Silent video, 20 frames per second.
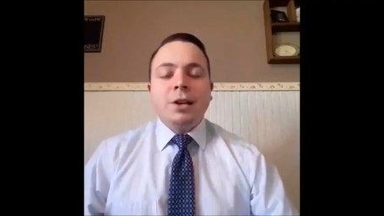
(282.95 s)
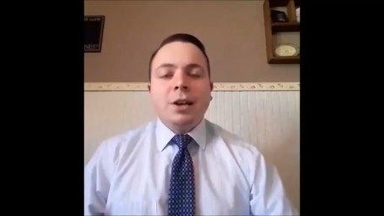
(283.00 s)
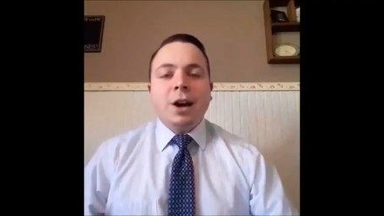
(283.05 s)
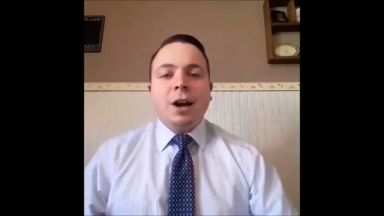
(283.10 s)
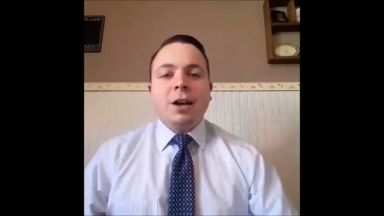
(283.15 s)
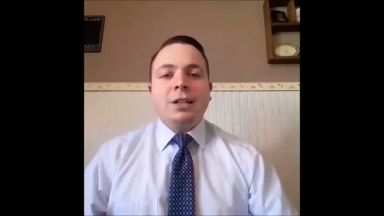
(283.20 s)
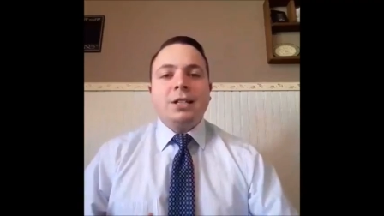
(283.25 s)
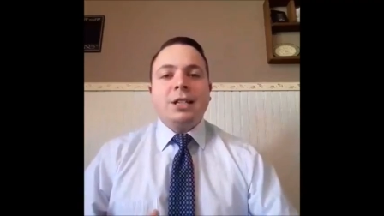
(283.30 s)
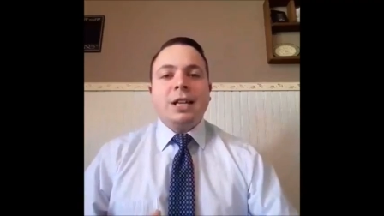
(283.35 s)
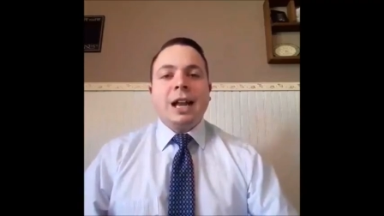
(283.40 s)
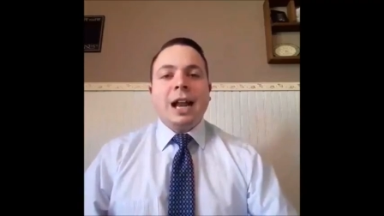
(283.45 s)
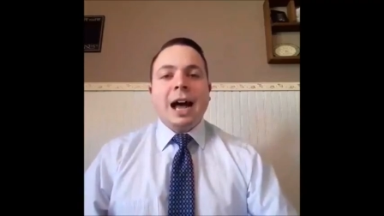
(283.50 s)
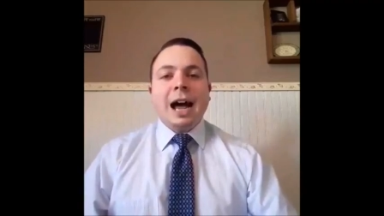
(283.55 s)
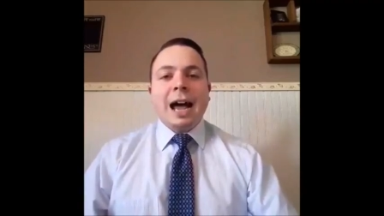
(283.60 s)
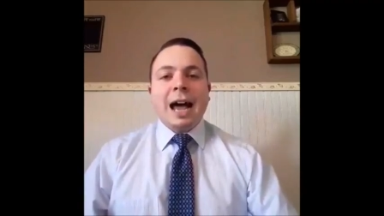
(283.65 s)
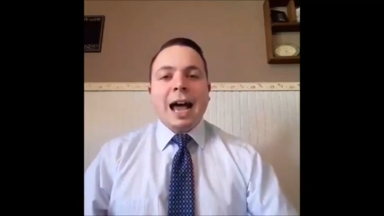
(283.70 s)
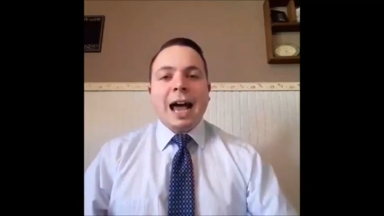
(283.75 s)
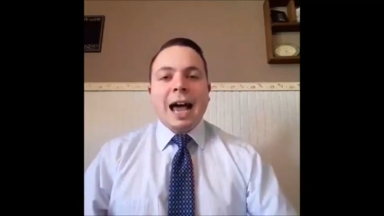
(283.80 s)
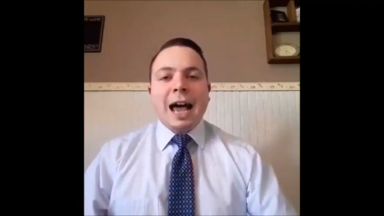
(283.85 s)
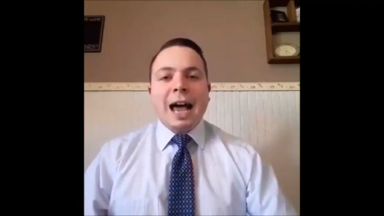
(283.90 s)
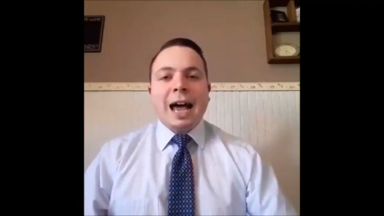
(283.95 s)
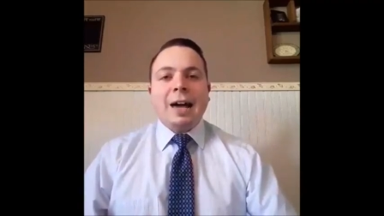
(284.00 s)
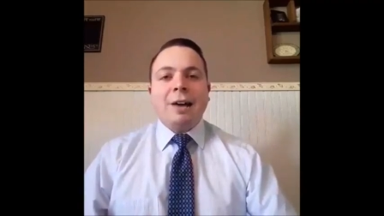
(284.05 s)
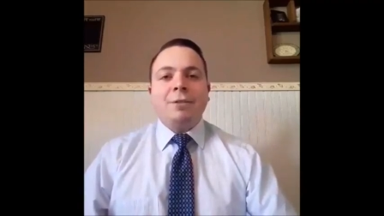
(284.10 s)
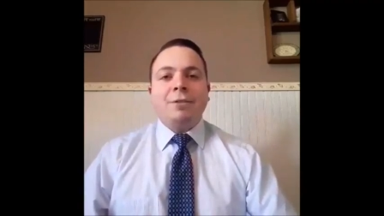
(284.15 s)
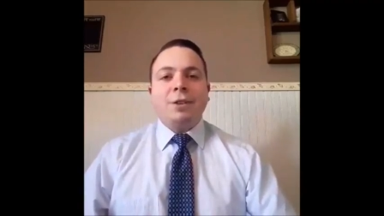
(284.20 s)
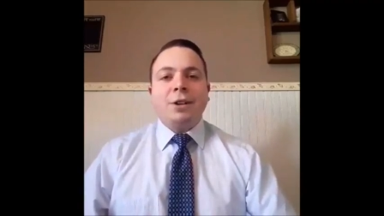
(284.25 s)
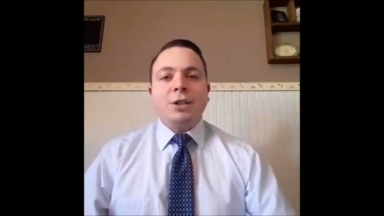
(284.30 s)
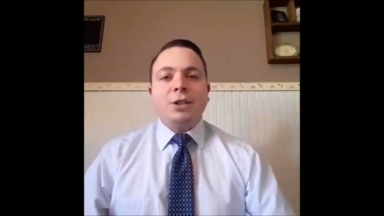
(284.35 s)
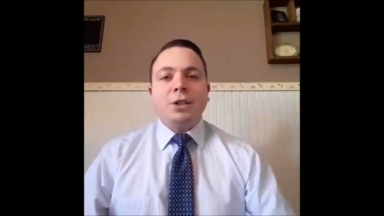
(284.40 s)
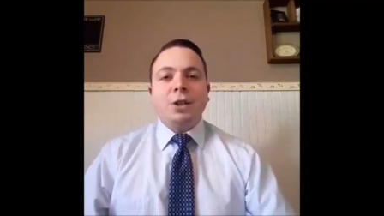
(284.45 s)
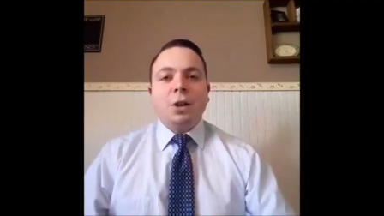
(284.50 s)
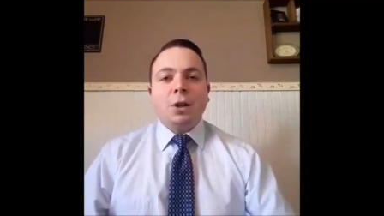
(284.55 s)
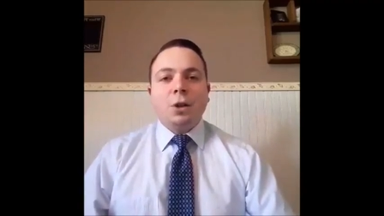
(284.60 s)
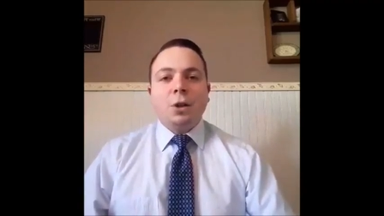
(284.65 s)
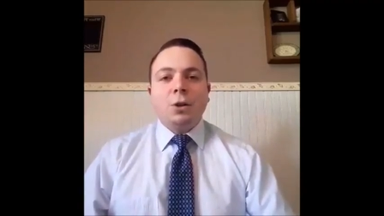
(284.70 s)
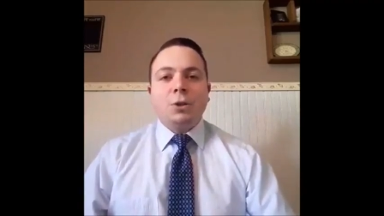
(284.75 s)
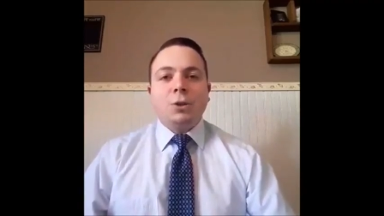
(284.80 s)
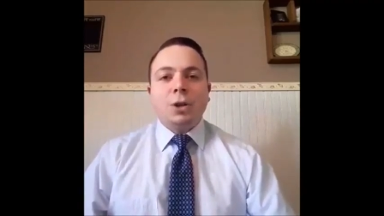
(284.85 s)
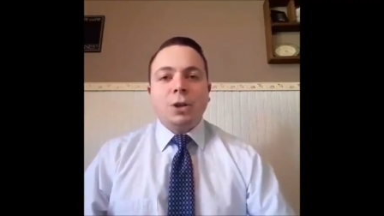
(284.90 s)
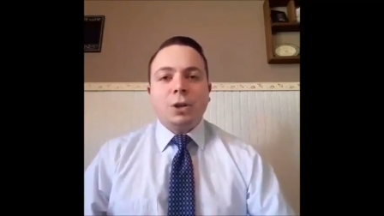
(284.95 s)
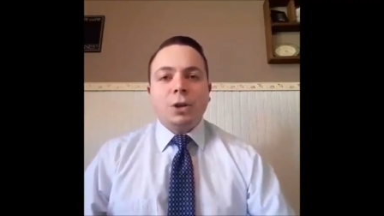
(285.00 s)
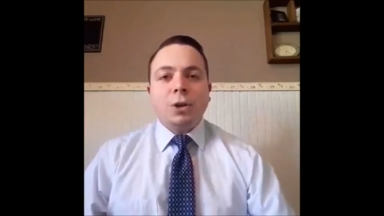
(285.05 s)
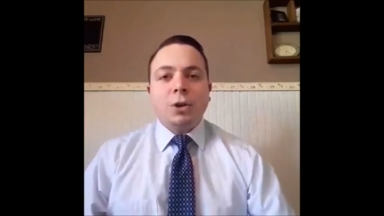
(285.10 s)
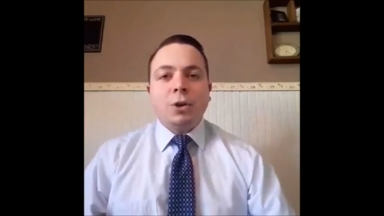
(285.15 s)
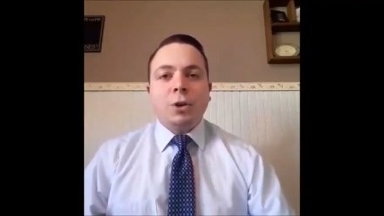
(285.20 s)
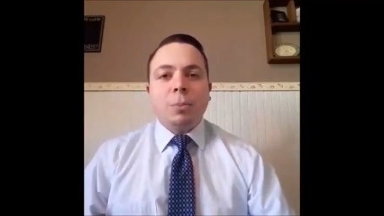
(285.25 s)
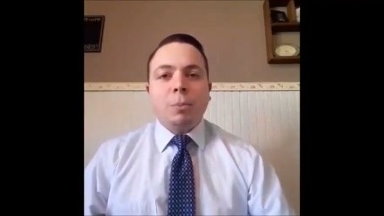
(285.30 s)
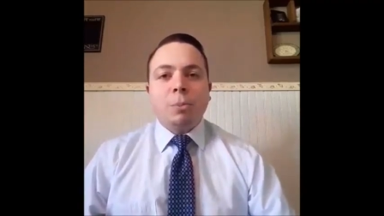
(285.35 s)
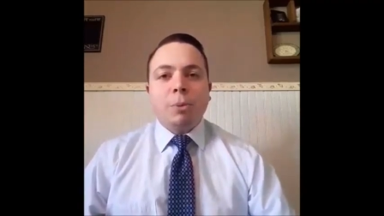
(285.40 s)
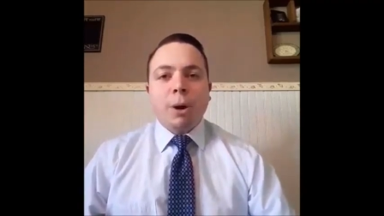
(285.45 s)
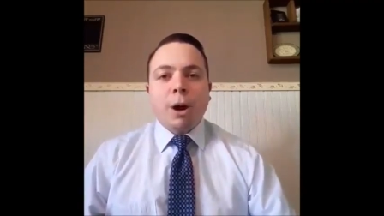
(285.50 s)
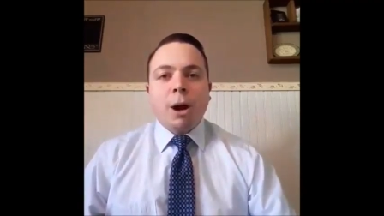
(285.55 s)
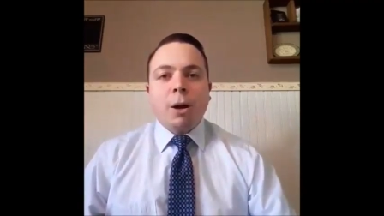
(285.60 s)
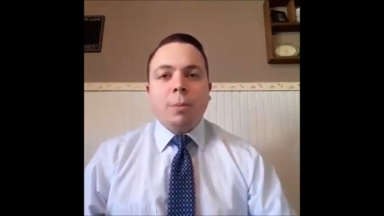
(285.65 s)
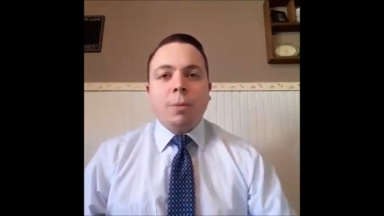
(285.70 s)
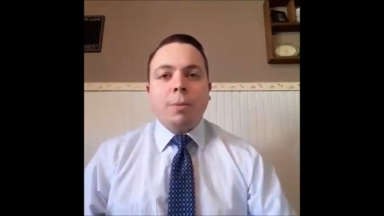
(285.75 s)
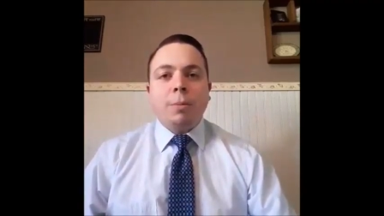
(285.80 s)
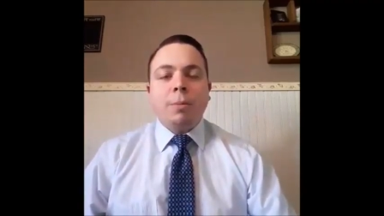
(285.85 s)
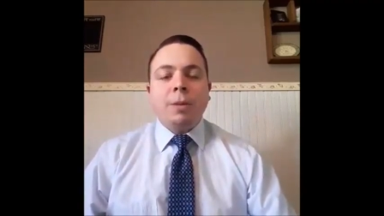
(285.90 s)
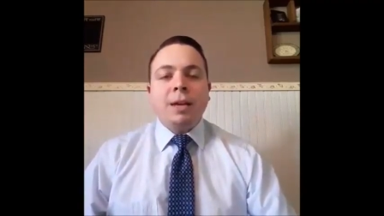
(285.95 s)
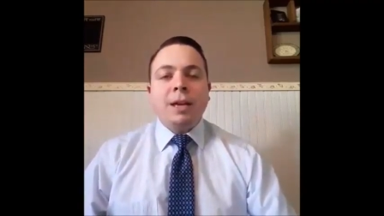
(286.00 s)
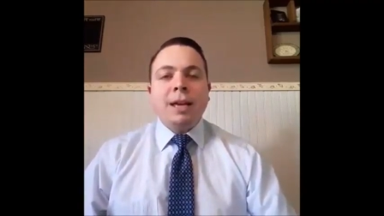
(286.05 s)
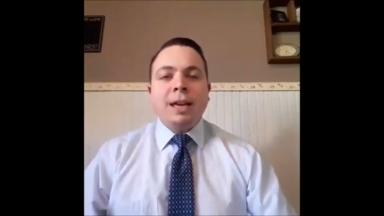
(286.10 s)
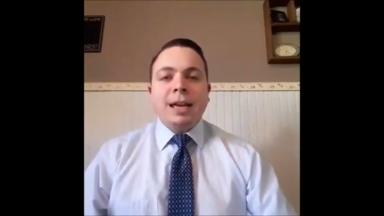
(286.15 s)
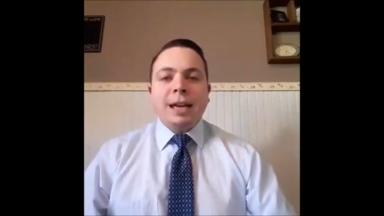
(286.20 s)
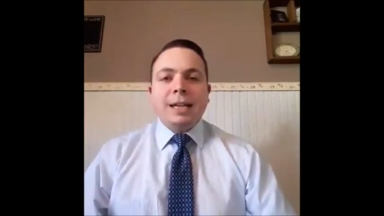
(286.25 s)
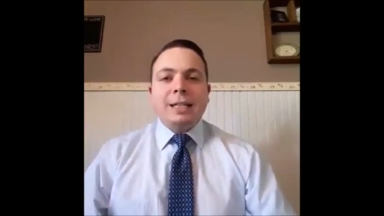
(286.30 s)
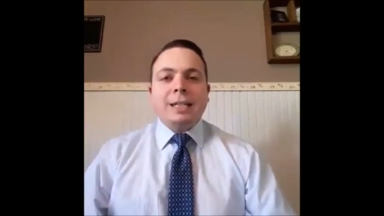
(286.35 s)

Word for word: God said, I have a solution to your problem.